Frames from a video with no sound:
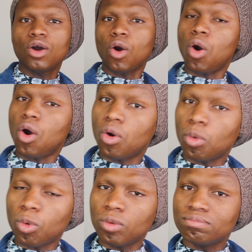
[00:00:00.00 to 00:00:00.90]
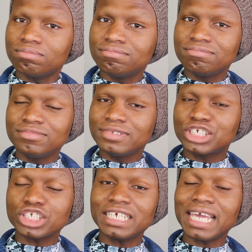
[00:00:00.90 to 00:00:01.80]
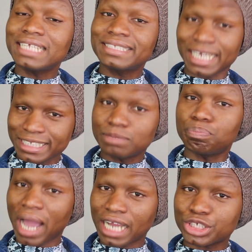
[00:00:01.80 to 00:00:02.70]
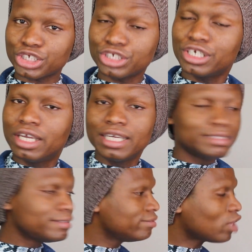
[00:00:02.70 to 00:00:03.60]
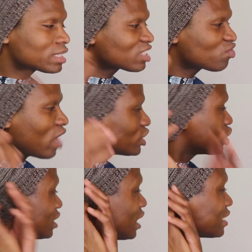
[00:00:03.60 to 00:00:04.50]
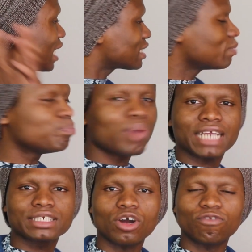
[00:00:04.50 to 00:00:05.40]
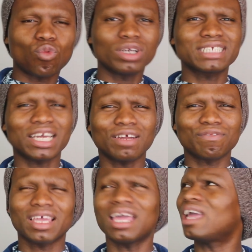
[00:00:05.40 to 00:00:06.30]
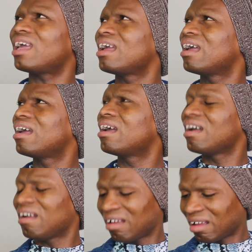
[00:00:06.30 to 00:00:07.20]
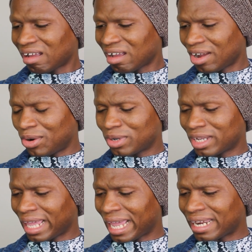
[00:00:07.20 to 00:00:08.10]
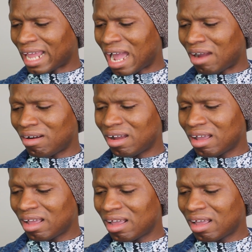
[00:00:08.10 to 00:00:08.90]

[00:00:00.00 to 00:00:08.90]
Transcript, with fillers: oh, she did a test batch, not twice, she did a test batch of one side of the hair. Okay now,